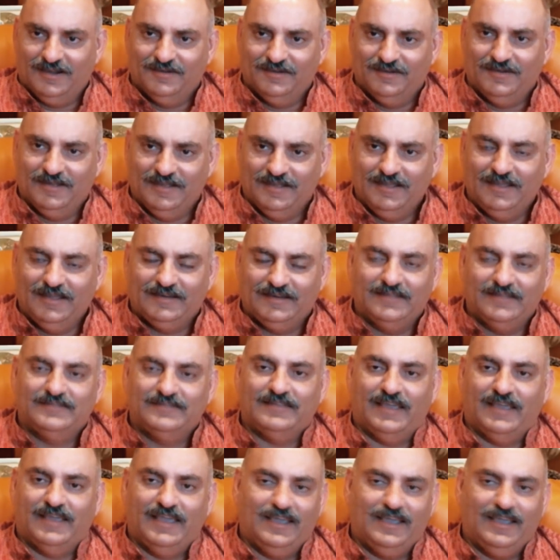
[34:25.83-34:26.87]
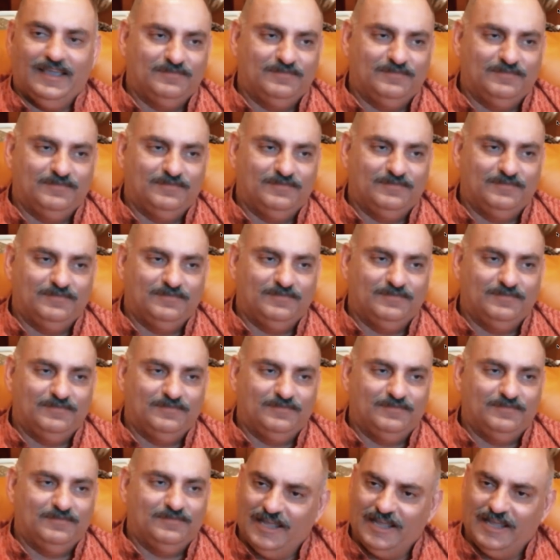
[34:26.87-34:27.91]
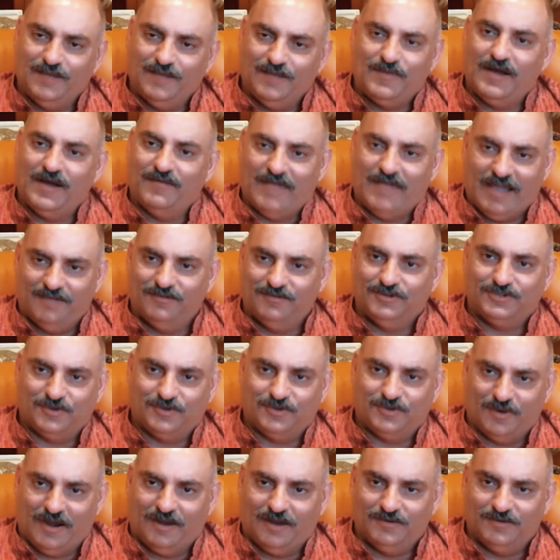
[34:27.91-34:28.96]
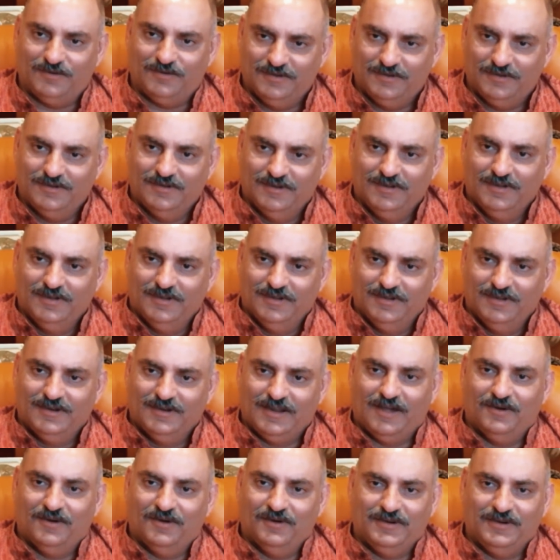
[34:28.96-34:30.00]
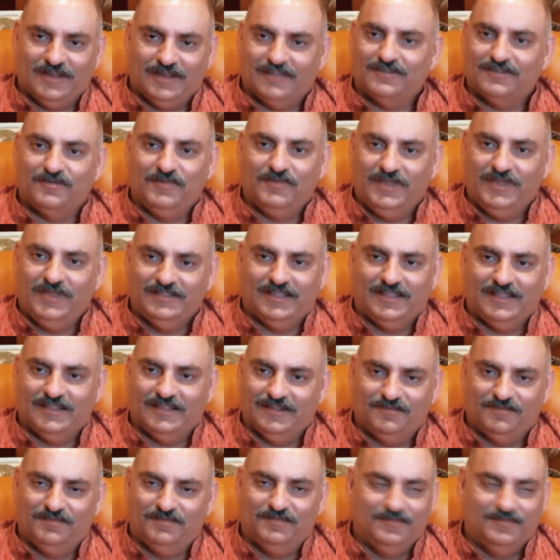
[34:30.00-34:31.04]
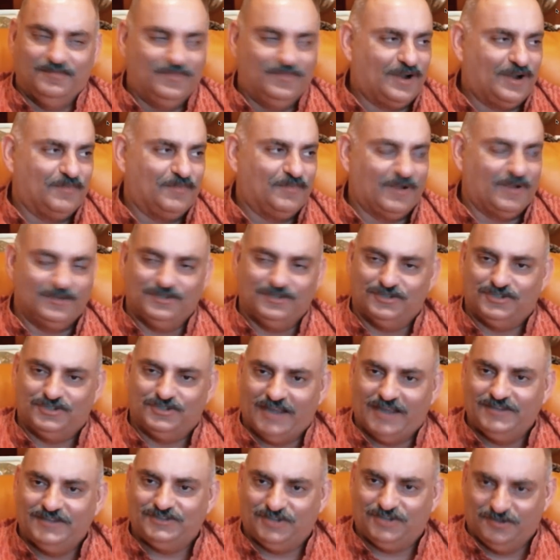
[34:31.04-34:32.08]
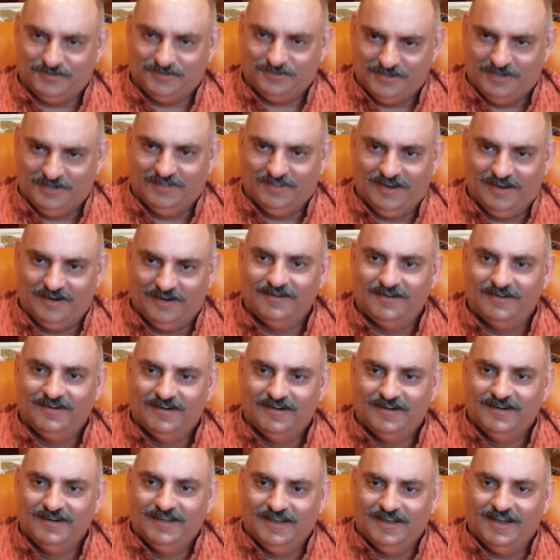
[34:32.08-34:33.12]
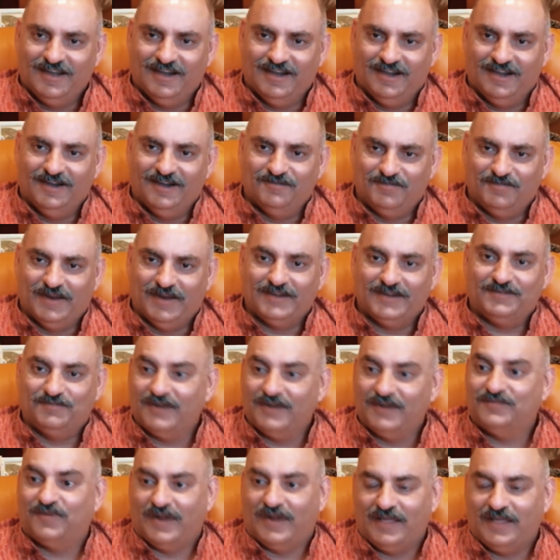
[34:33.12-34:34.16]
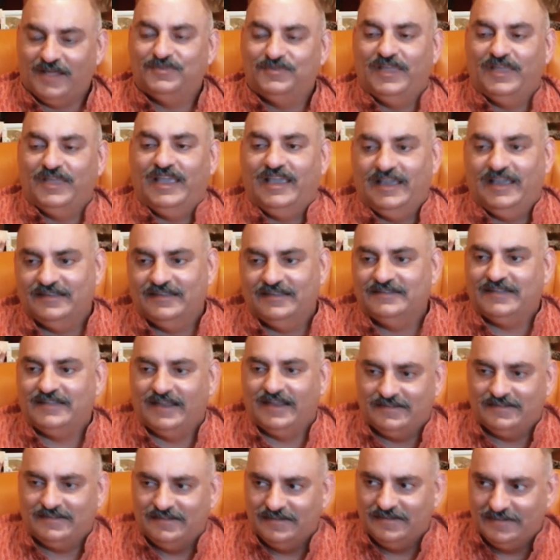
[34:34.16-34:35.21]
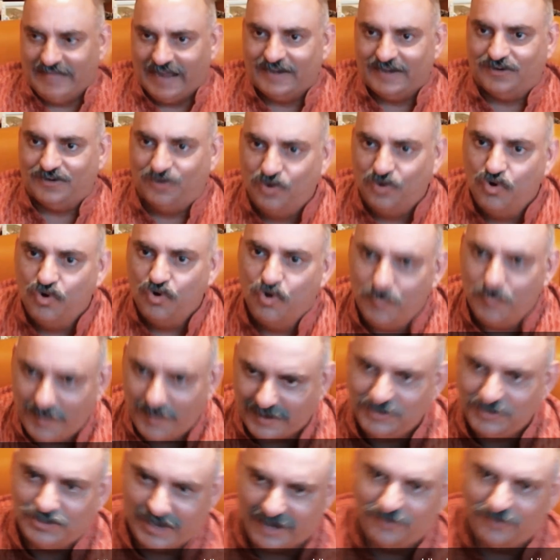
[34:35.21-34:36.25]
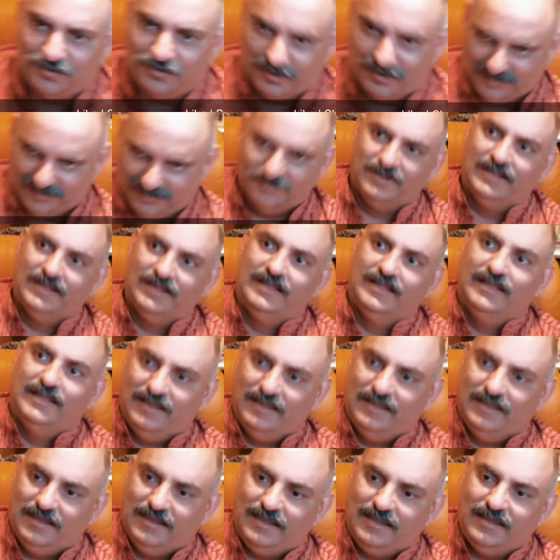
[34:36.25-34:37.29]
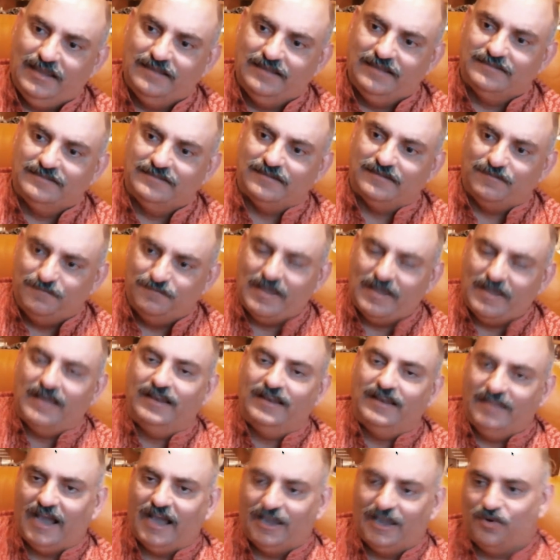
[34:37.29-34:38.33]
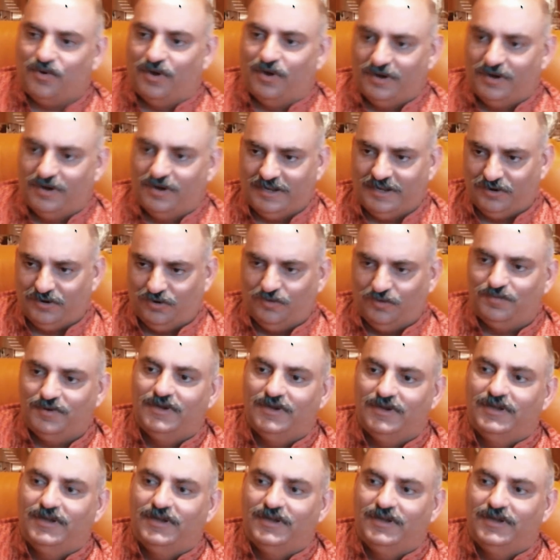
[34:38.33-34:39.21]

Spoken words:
It is a significantly above average crowd. Now, it doesn't mean there's not a bunch of shysters in there. But what I'm saying is that group in general is a fairly high quality group.